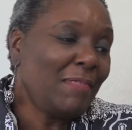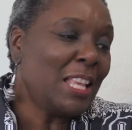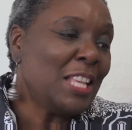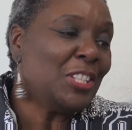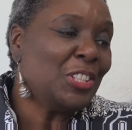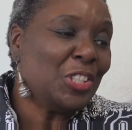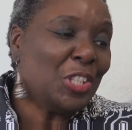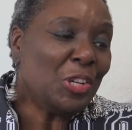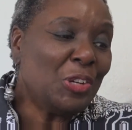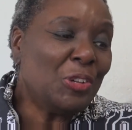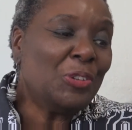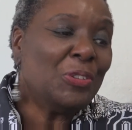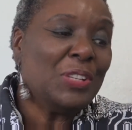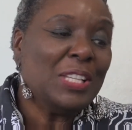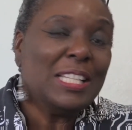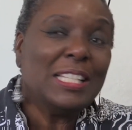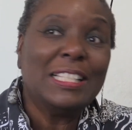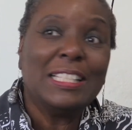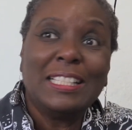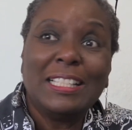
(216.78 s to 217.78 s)
So
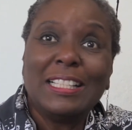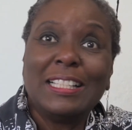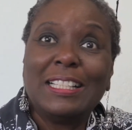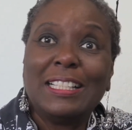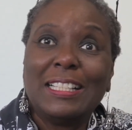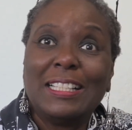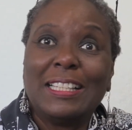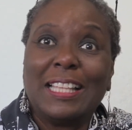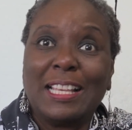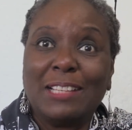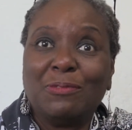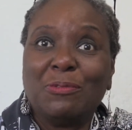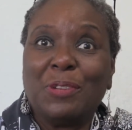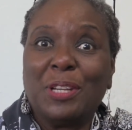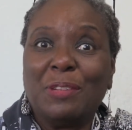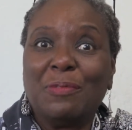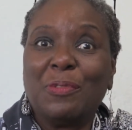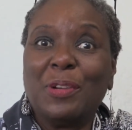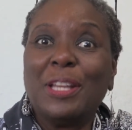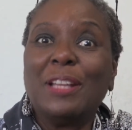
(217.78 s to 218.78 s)
that
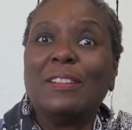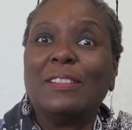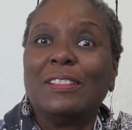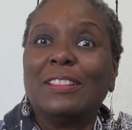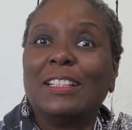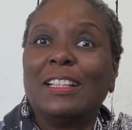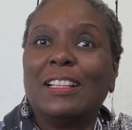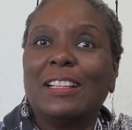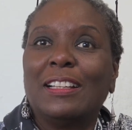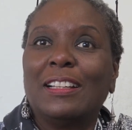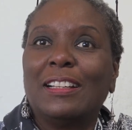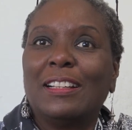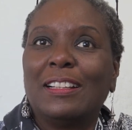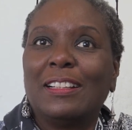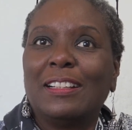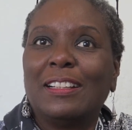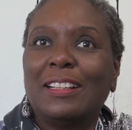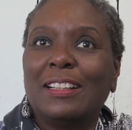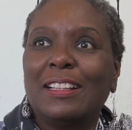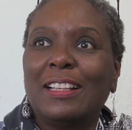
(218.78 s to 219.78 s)
went well.
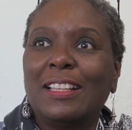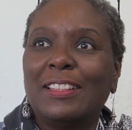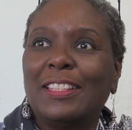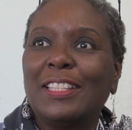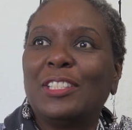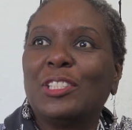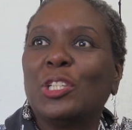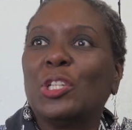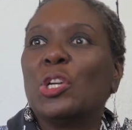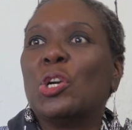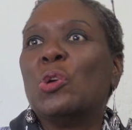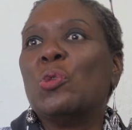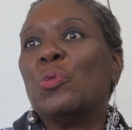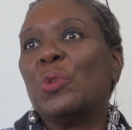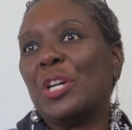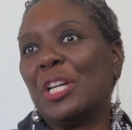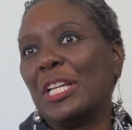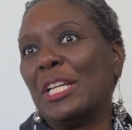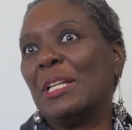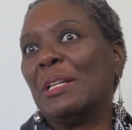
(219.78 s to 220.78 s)
I think the
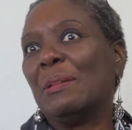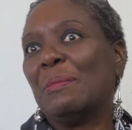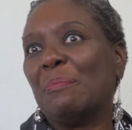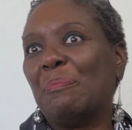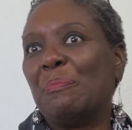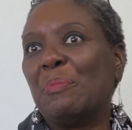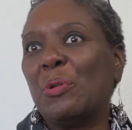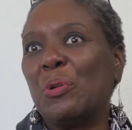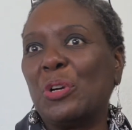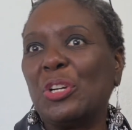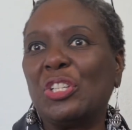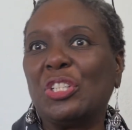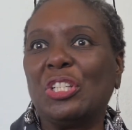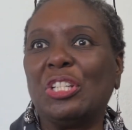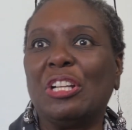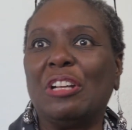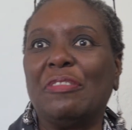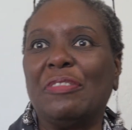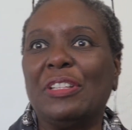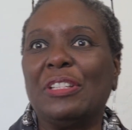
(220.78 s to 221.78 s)
co-working
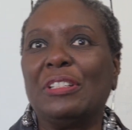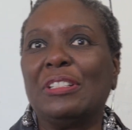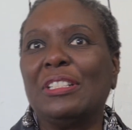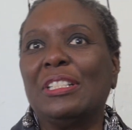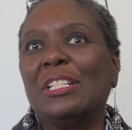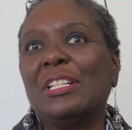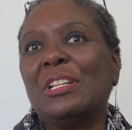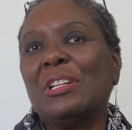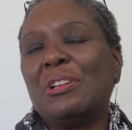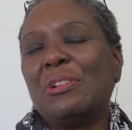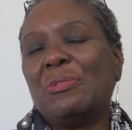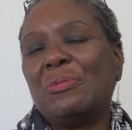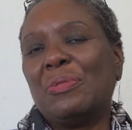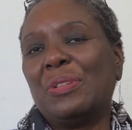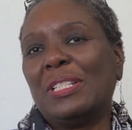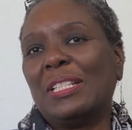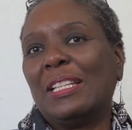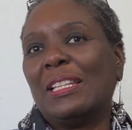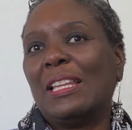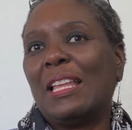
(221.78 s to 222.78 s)
portion of it
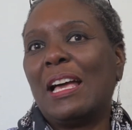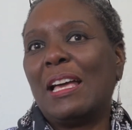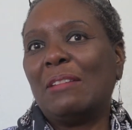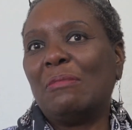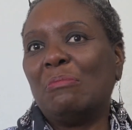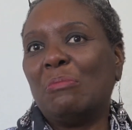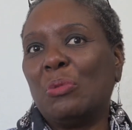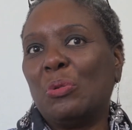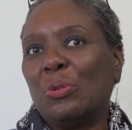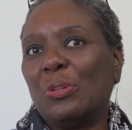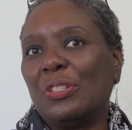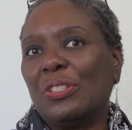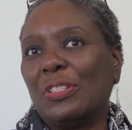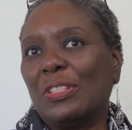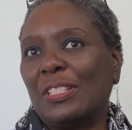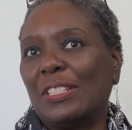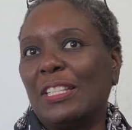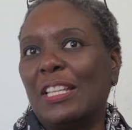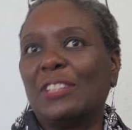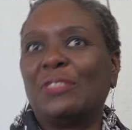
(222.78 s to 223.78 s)
was a lot more
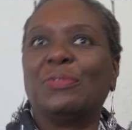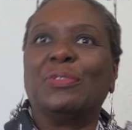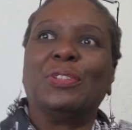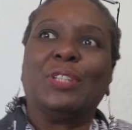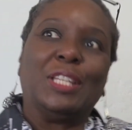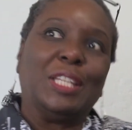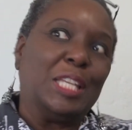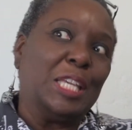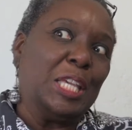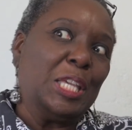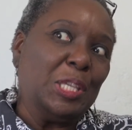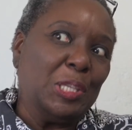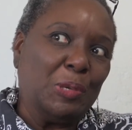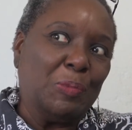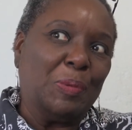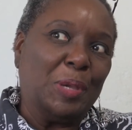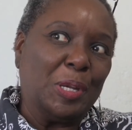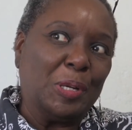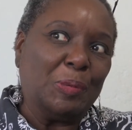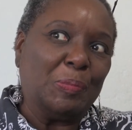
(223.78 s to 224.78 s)
successful than the
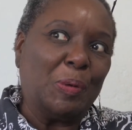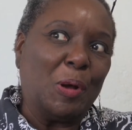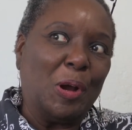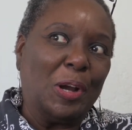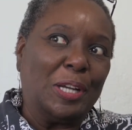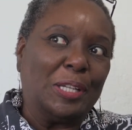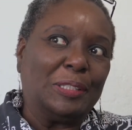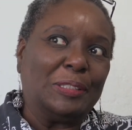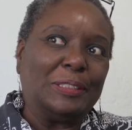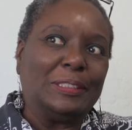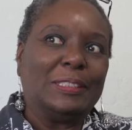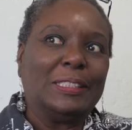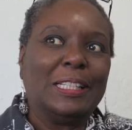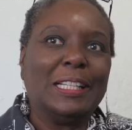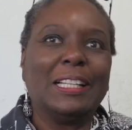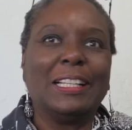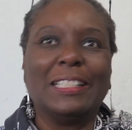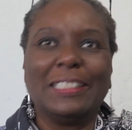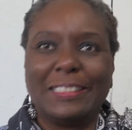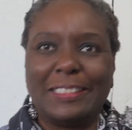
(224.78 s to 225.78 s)
incubator part.
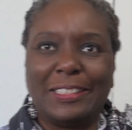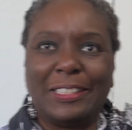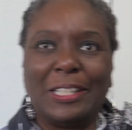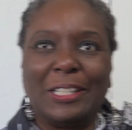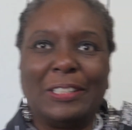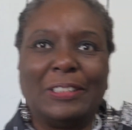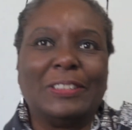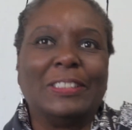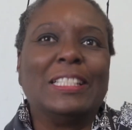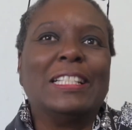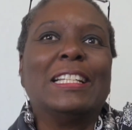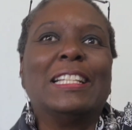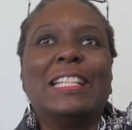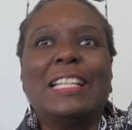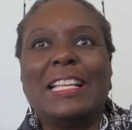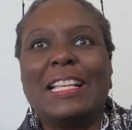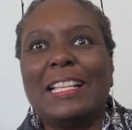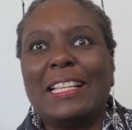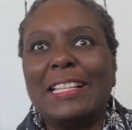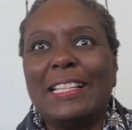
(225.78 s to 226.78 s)
So
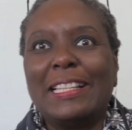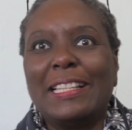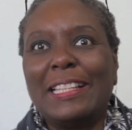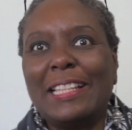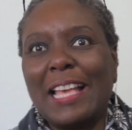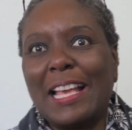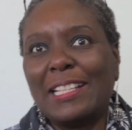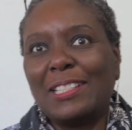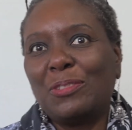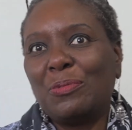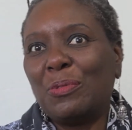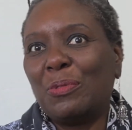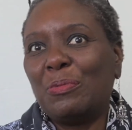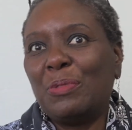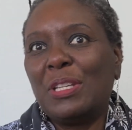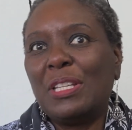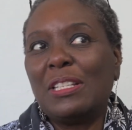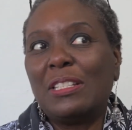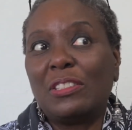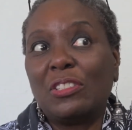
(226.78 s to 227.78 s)
that's what
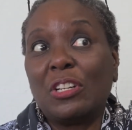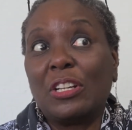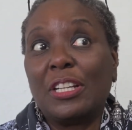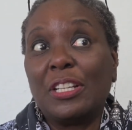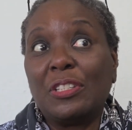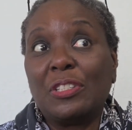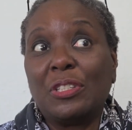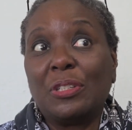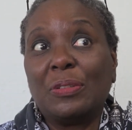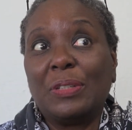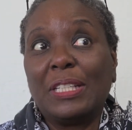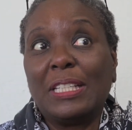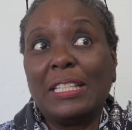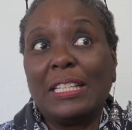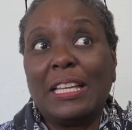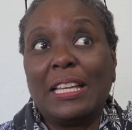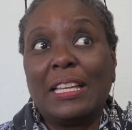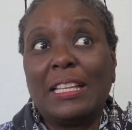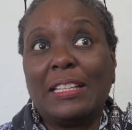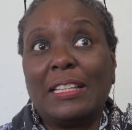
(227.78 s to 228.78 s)
we started doing,
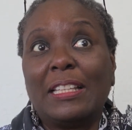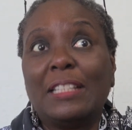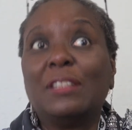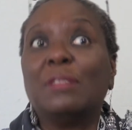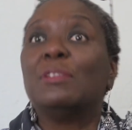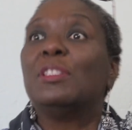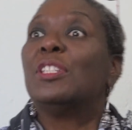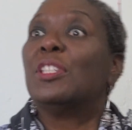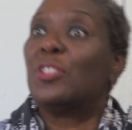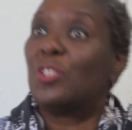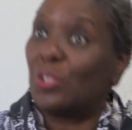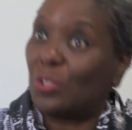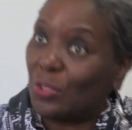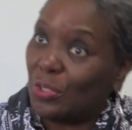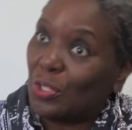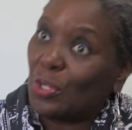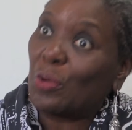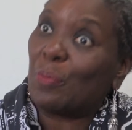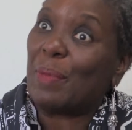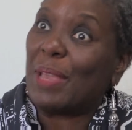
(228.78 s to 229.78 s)
and then the digital
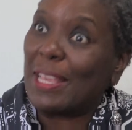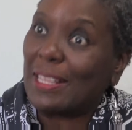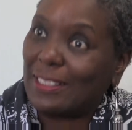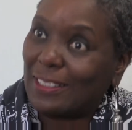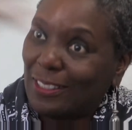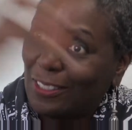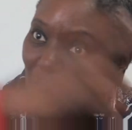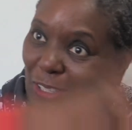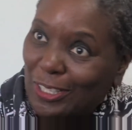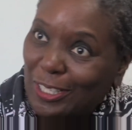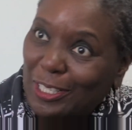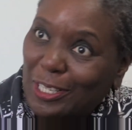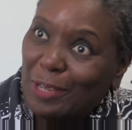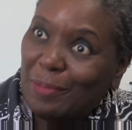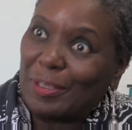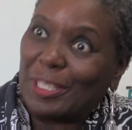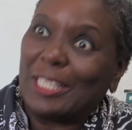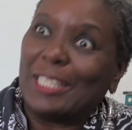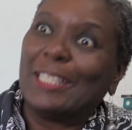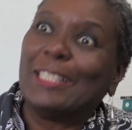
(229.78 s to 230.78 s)
nomads start
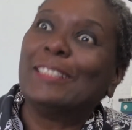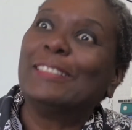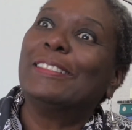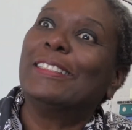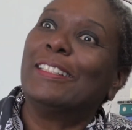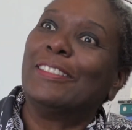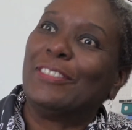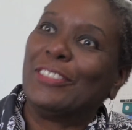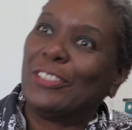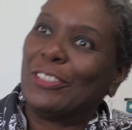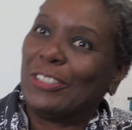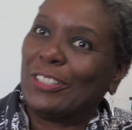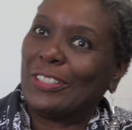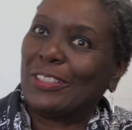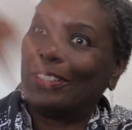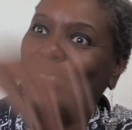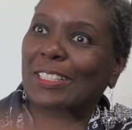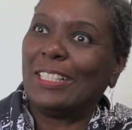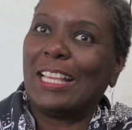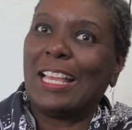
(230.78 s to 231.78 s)
coming in, of
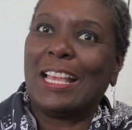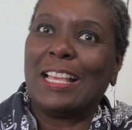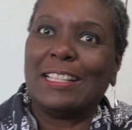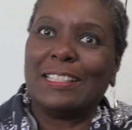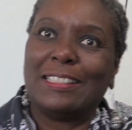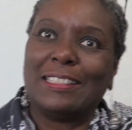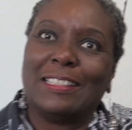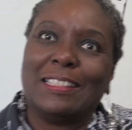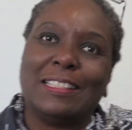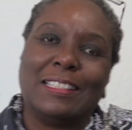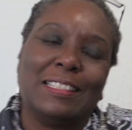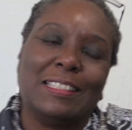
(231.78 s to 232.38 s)
course, as